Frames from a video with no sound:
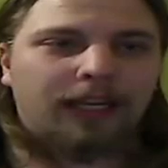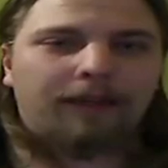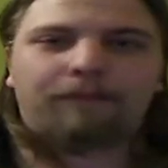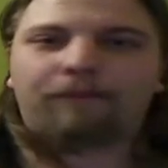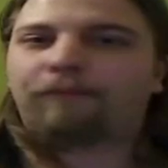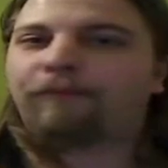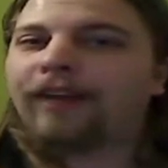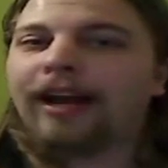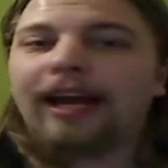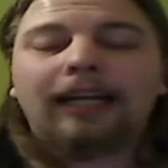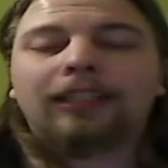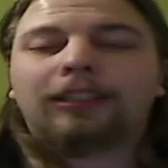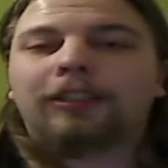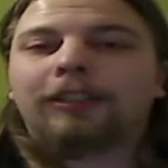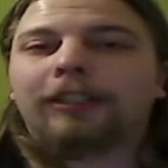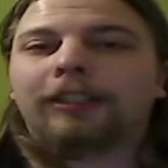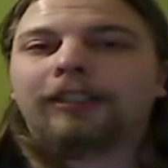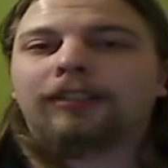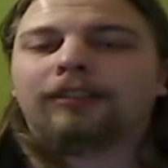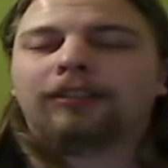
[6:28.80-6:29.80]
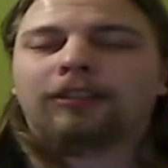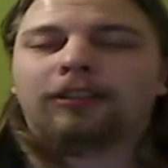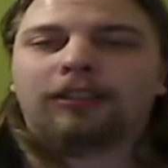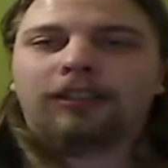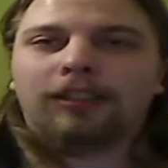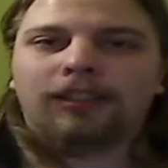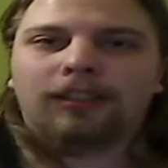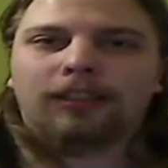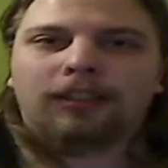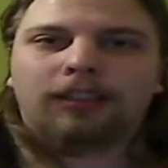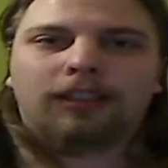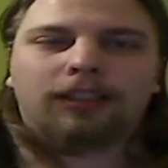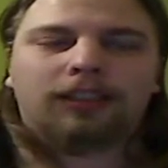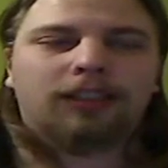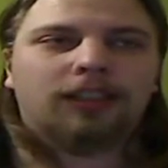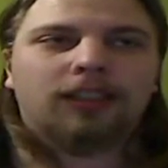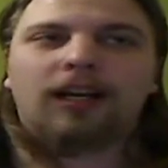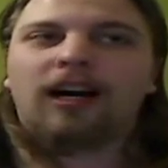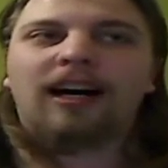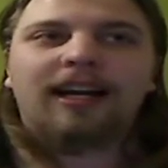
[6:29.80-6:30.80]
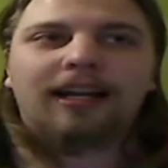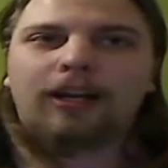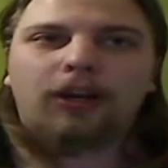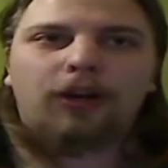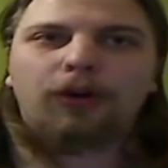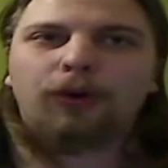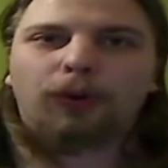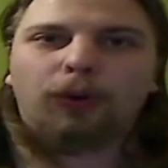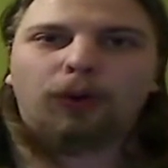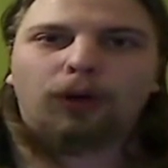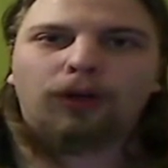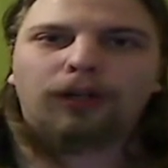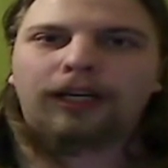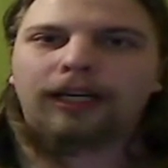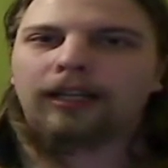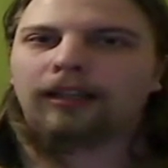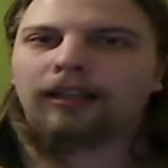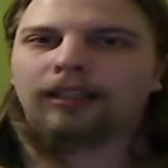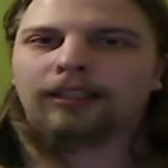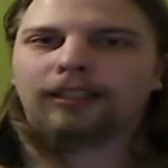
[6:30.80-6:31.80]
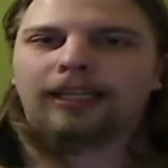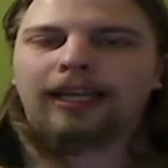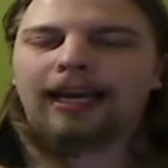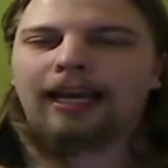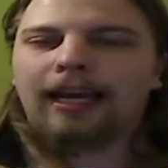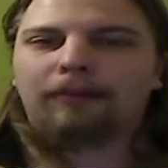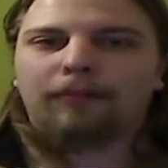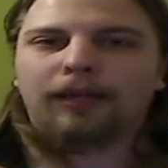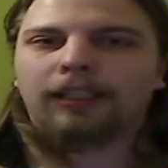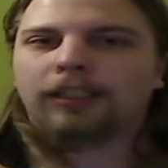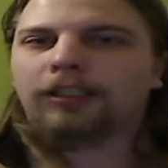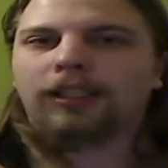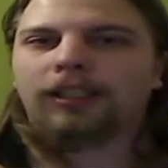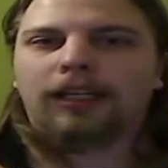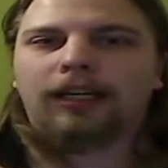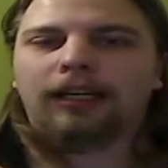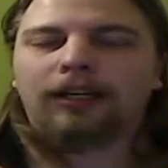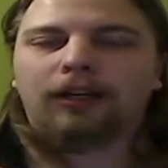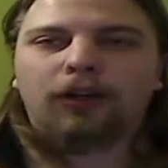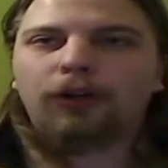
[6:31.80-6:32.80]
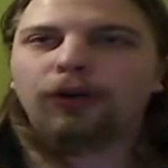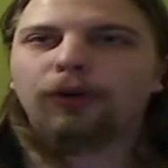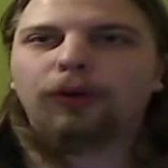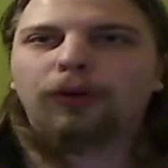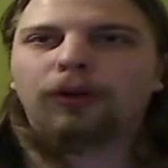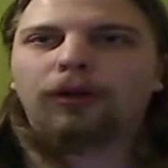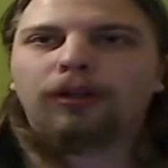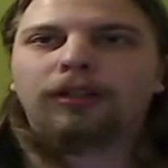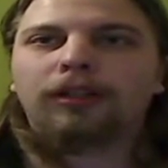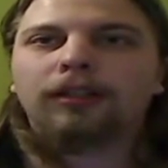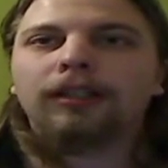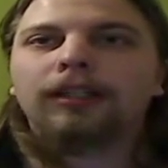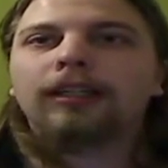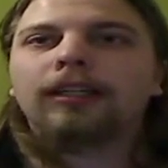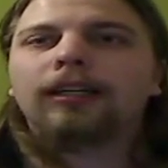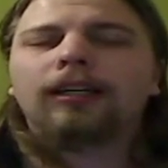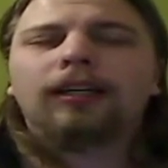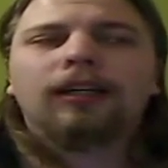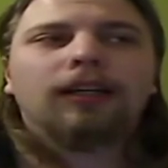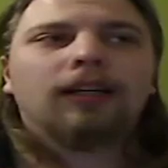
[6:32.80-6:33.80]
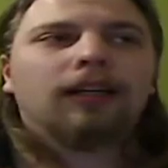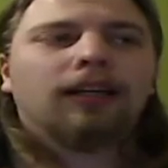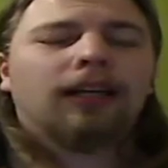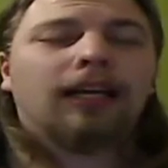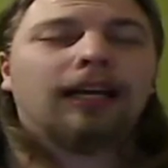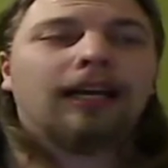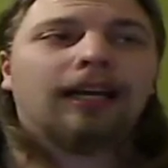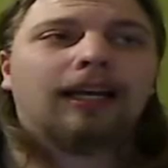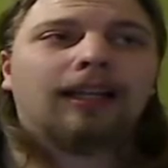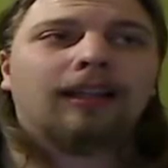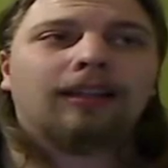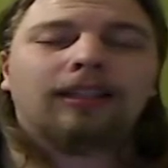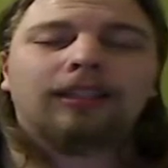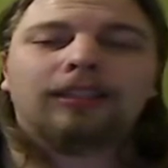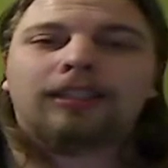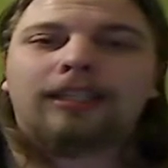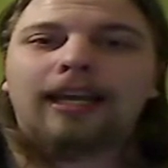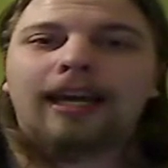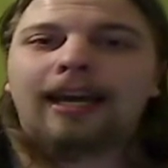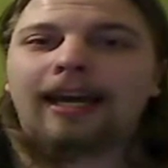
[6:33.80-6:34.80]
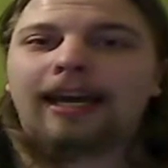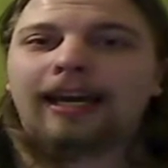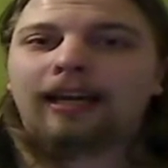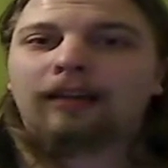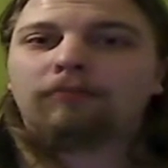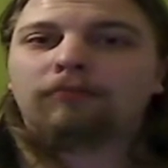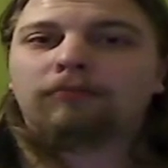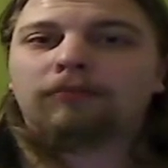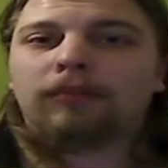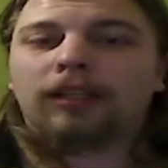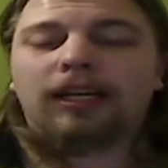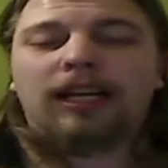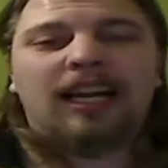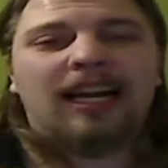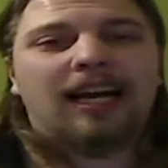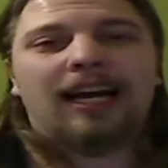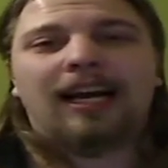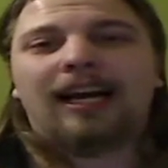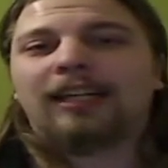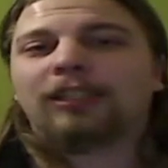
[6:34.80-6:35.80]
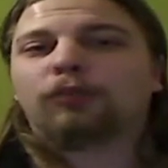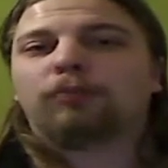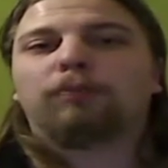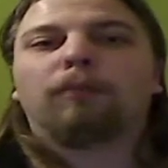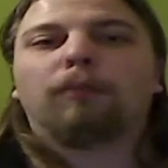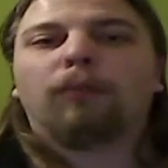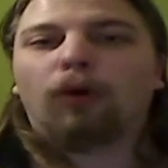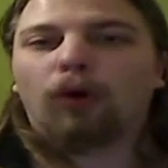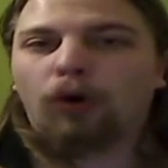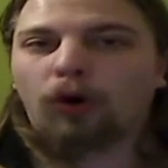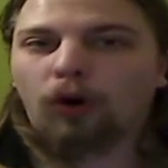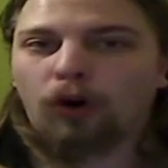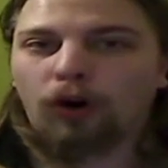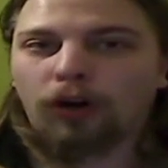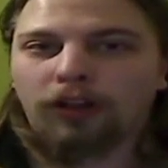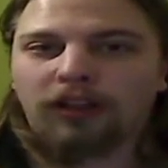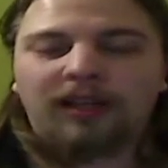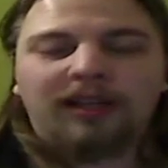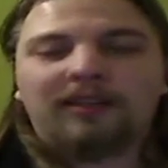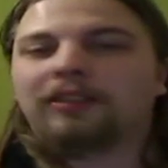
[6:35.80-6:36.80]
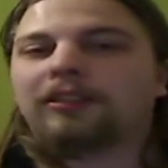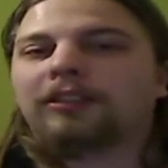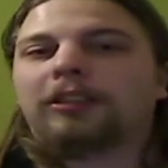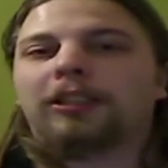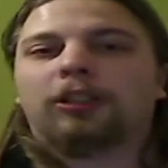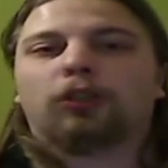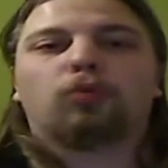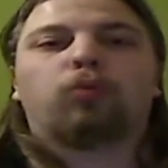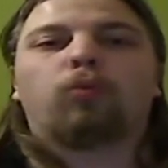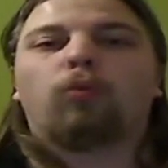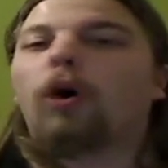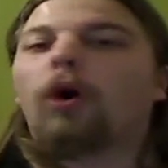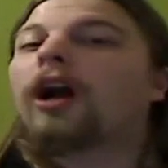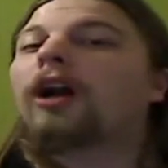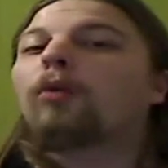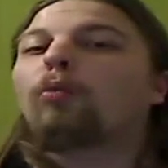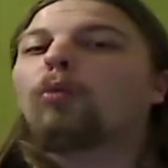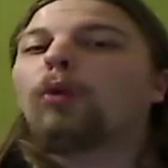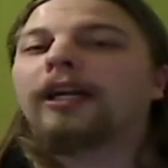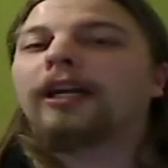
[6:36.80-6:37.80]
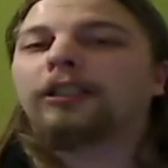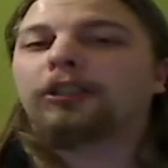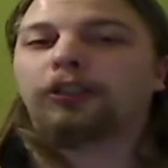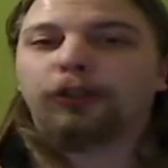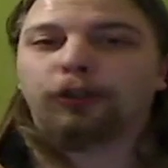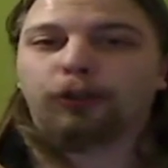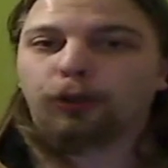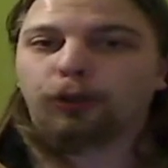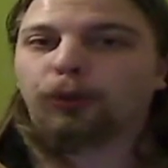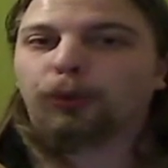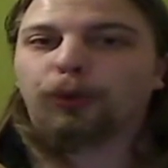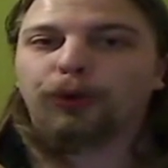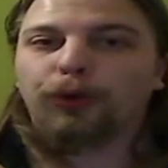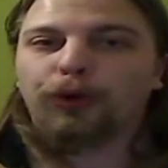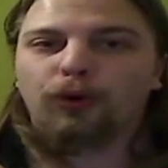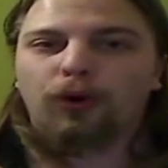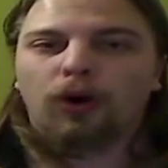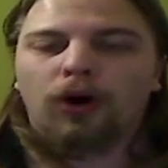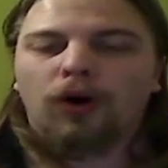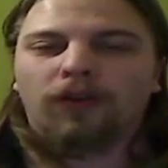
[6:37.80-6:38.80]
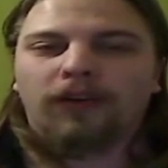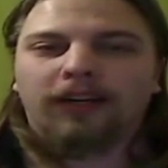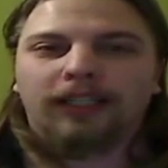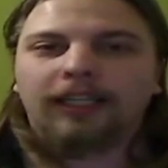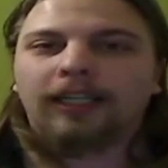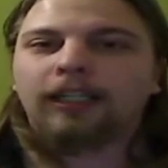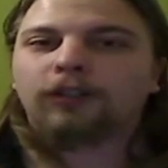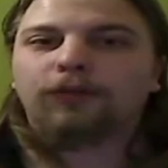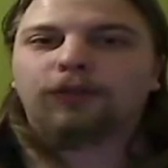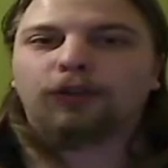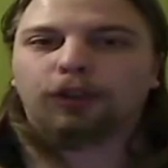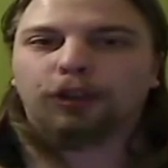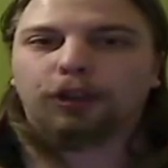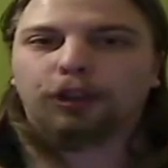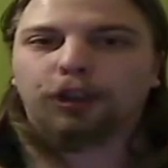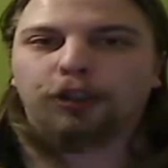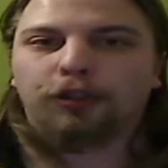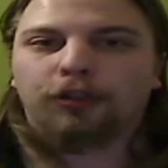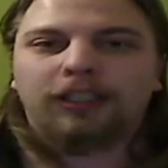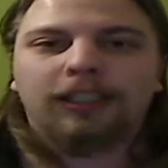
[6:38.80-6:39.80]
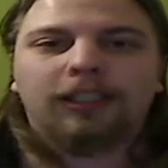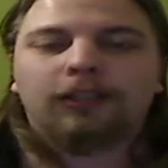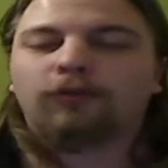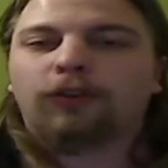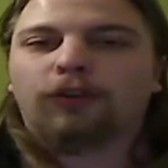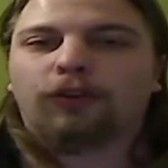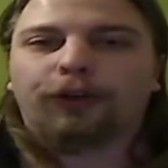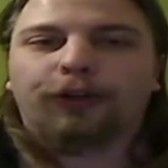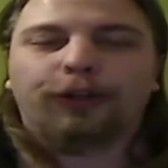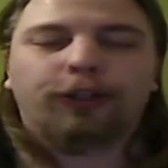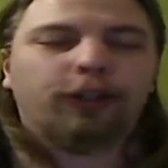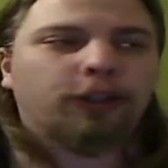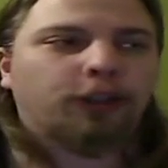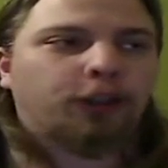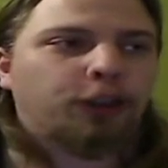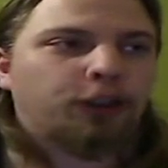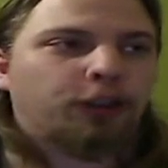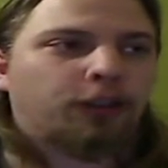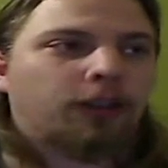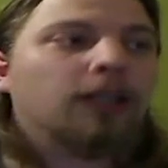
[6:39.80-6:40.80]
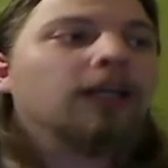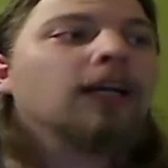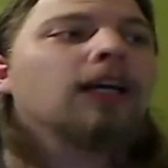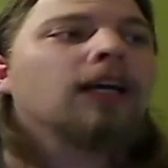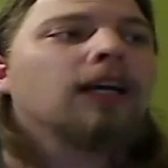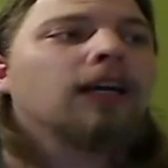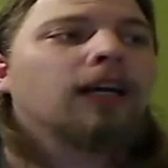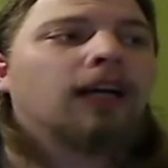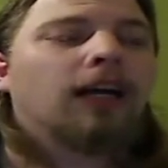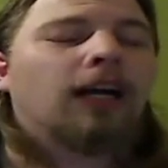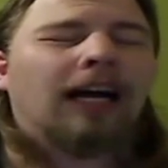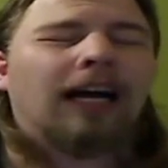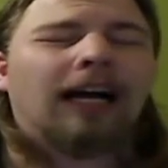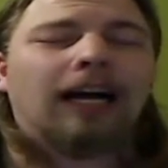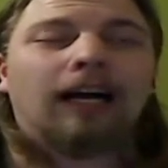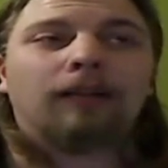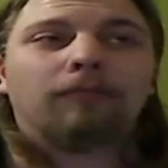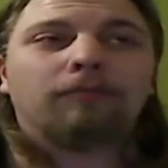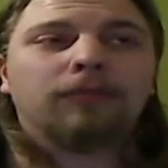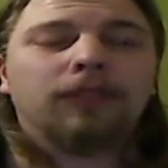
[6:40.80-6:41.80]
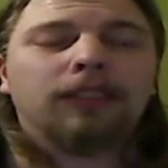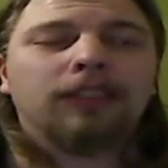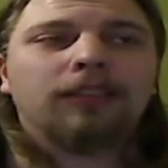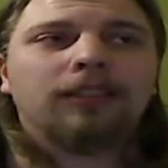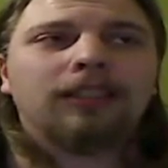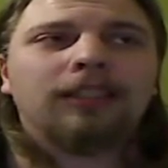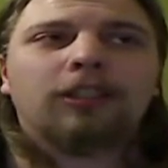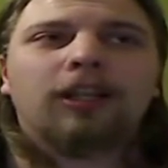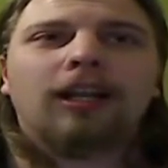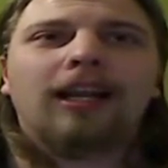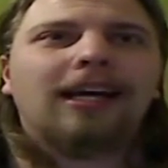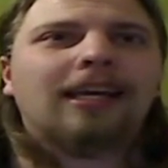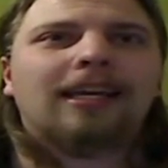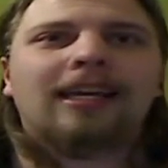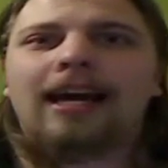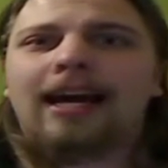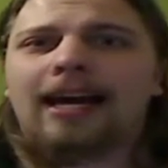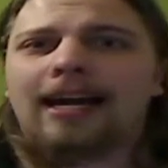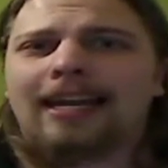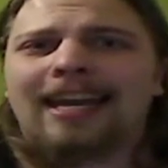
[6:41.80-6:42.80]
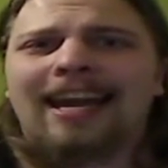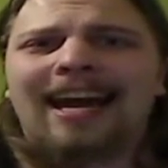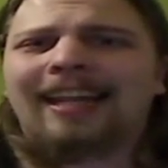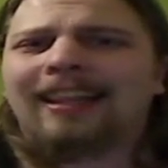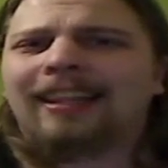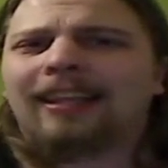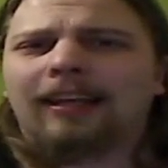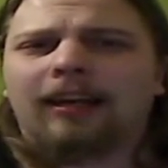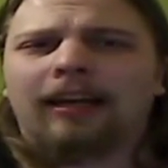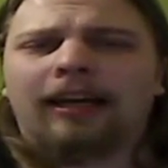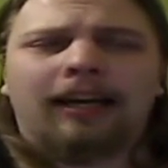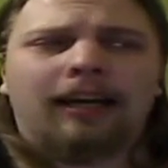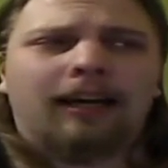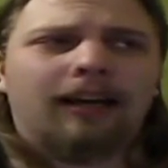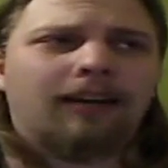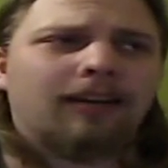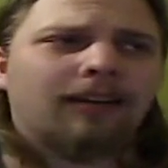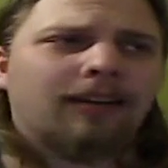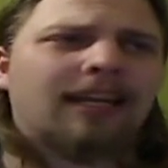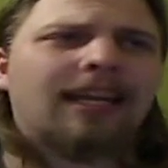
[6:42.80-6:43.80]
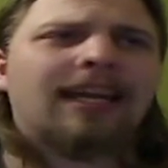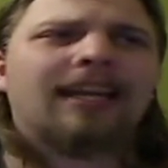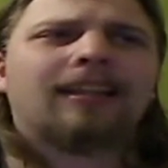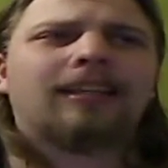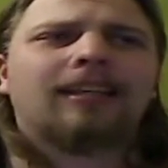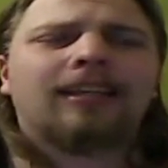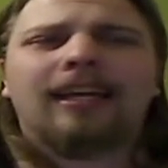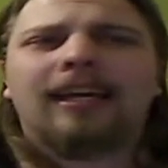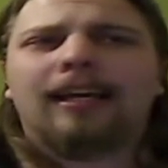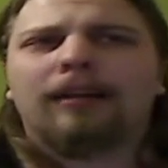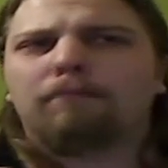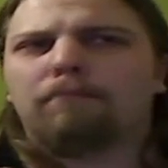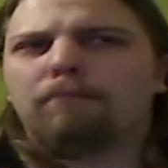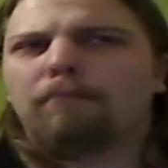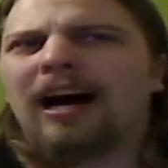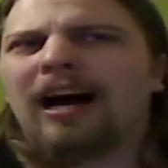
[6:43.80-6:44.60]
advantages I could in this game as I could. And this game has more than just one ways to screw you over. That's for sure. That's for sure. It's like a cat and